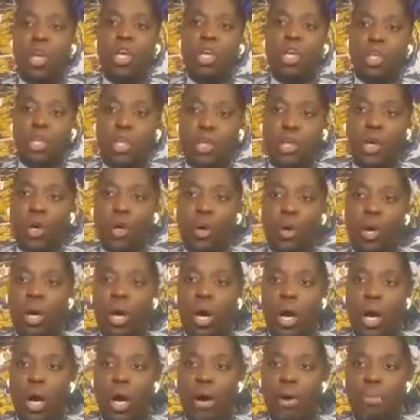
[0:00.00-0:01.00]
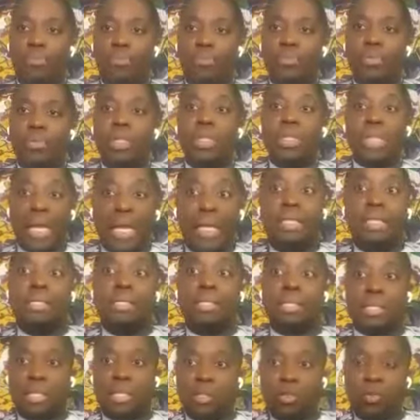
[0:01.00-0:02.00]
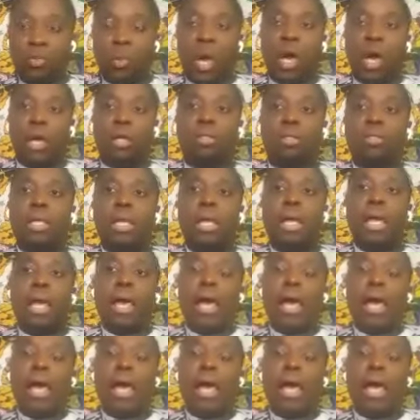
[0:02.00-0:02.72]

your legacy as well.